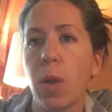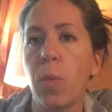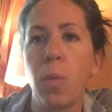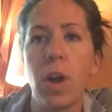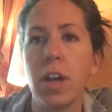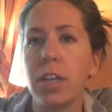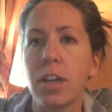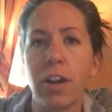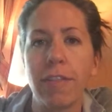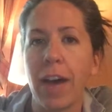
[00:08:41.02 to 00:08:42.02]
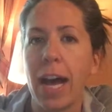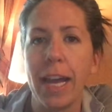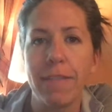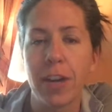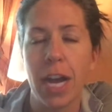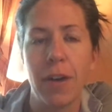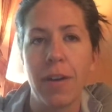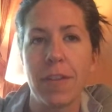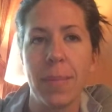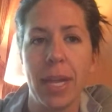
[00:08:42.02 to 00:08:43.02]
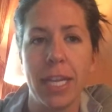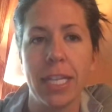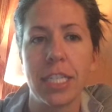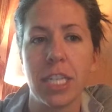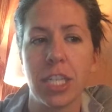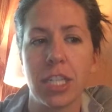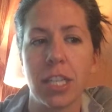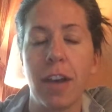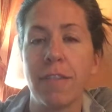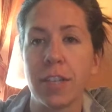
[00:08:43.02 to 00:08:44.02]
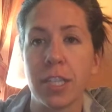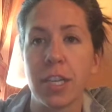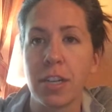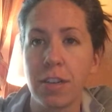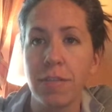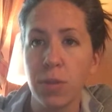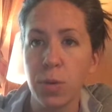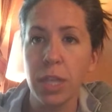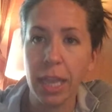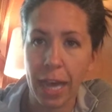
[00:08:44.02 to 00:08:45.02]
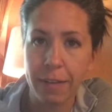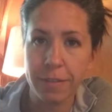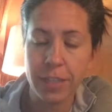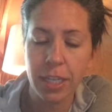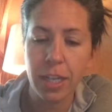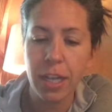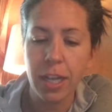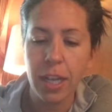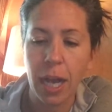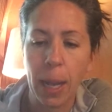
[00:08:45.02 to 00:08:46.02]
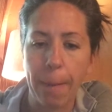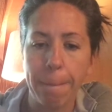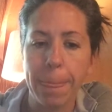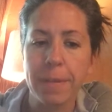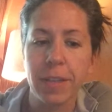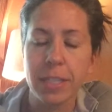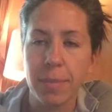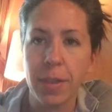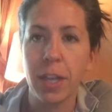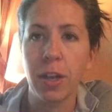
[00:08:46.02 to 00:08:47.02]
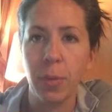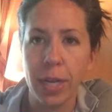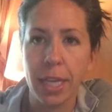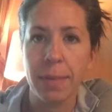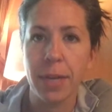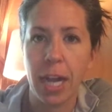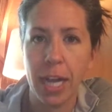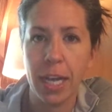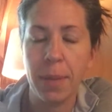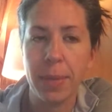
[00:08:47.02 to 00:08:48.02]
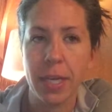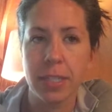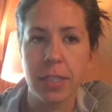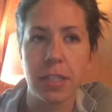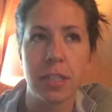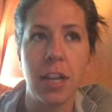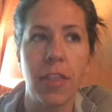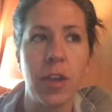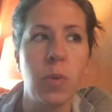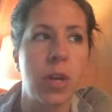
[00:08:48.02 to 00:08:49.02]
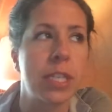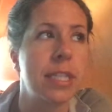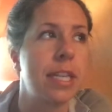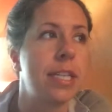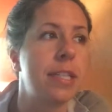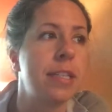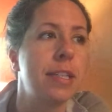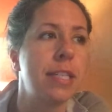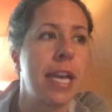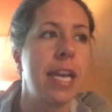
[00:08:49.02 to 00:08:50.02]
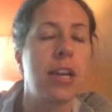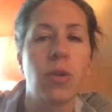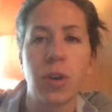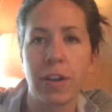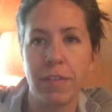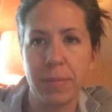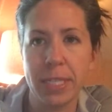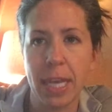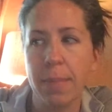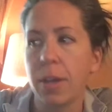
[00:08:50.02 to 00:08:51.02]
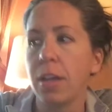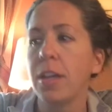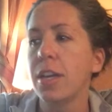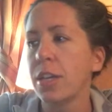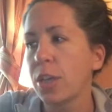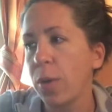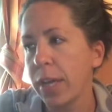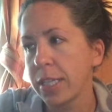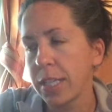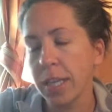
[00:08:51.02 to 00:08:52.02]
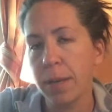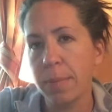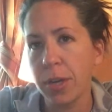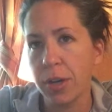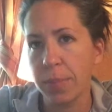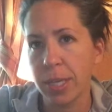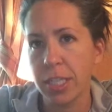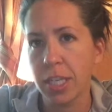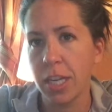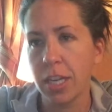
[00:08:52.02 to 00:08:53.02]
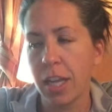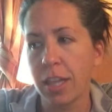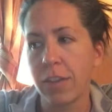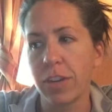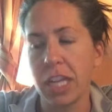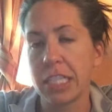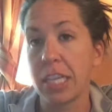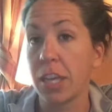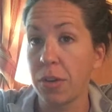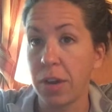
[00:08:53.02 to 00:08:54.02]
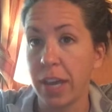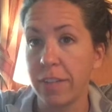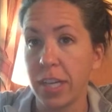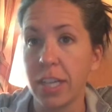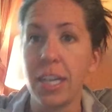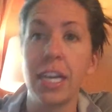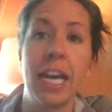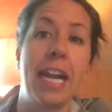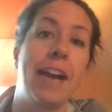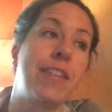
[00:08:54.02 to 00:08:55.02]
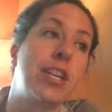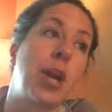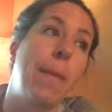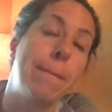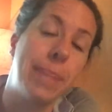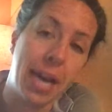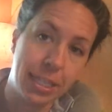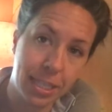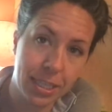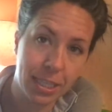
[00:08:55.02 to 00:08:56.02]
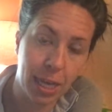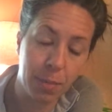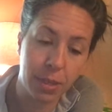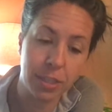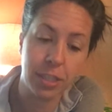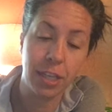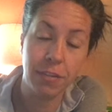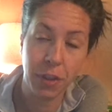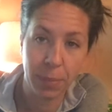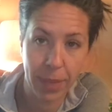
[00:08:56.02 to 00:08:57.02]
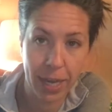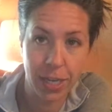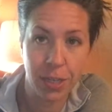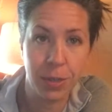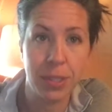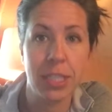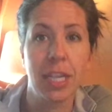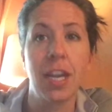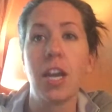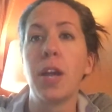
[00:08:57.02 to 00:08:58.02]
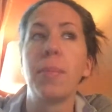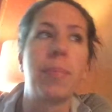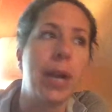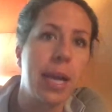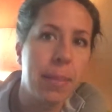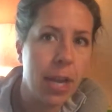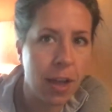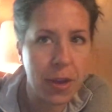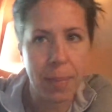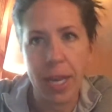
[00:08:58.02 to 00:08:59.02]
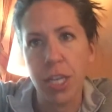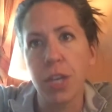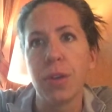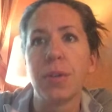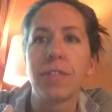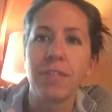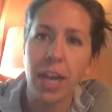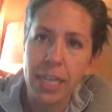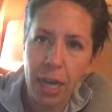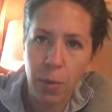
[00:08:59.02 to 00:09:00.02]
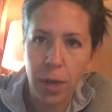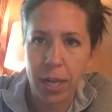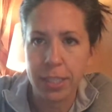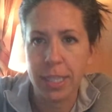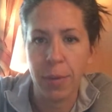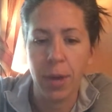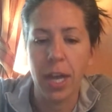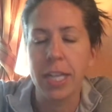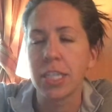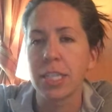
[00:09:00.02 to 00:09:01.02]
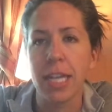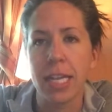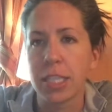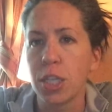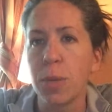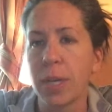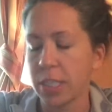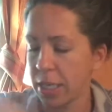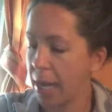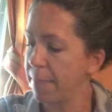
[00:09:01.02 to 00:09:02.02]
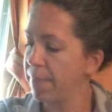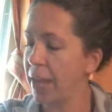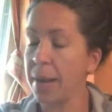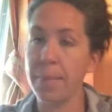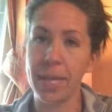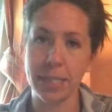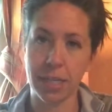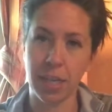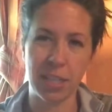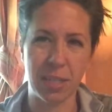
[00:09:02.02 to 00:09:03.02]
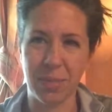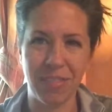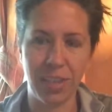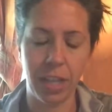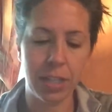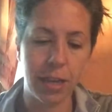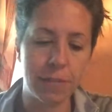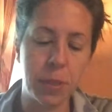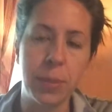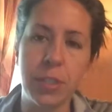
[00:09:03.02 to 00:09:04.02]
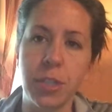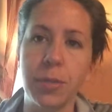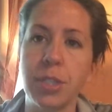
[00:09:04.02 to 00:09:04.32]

1 or 5 or however many dishes of a certain food left. So that's something you're going to want to keep your eye on, because there's nothing worse than taking an order from a table, going to the computer to punch it in, and then realizing you don't have it, and having to go back to the table, deliver the bad news, bring them another menu, find out what else they want. It just takes too much time and it makes the customer feel uncomfortable too.